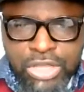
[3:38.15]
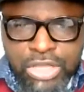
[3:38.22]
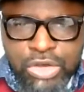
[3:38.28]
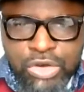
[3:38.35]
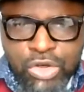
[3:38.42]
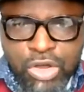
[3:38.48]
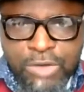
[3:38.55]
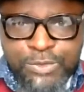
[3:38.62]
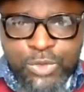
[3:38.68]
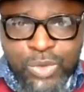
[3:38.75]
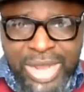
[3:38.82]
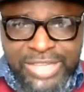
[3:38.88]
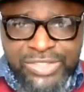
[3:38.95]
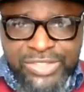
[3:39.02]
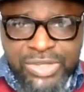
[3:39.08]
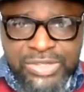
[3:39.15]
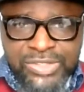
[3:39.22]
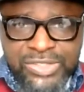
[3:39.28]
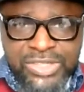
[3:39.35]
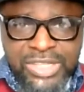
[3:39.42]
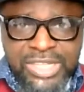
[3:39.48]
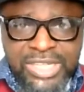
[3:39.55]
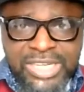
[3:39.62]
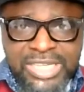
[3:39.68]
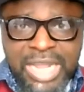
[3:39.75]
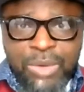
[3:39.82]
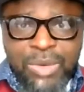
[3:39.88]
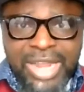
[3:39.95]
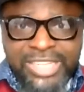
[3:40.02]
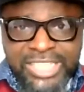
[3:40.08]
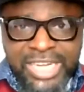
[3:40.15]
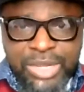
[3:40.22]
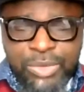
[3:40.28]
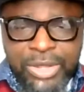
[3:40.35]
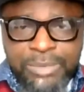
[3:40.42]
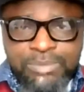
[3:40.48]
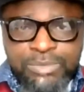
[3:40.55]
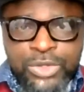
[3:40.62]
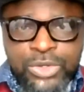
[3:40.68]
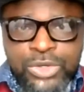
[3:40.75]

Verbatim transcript: you know, of questions that we are dealing with.